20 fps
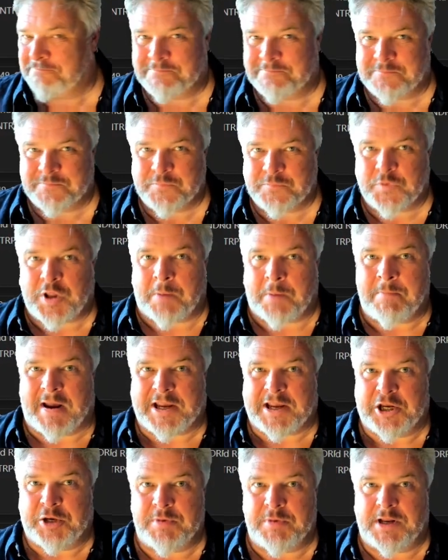Come back in a
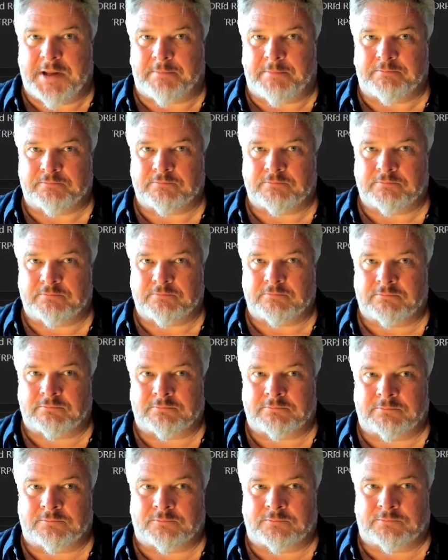minute.
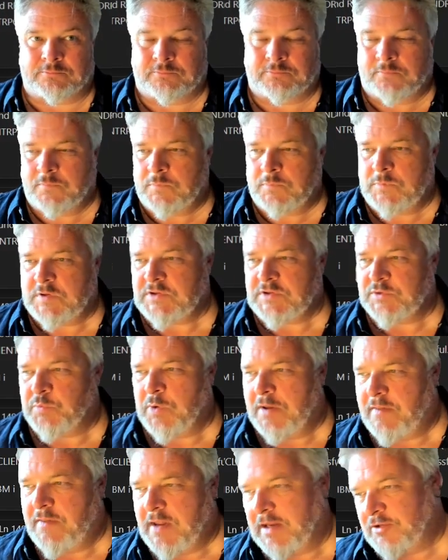This is where
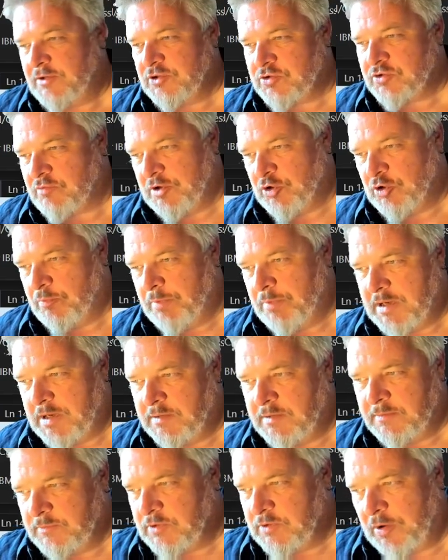the end screen will be
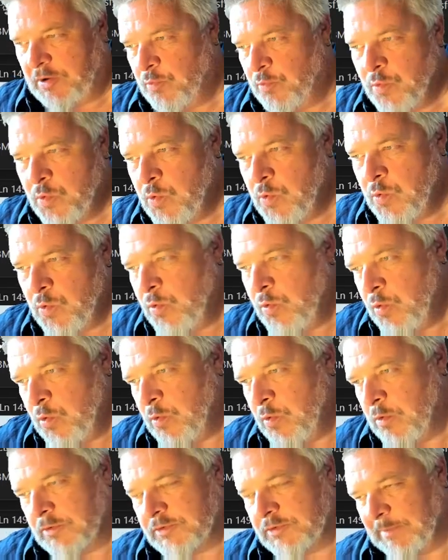going ooh
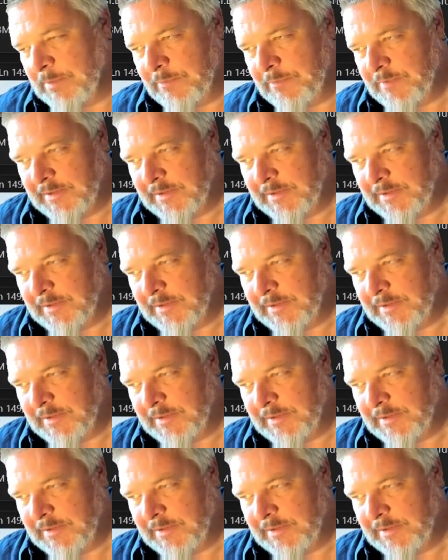or something.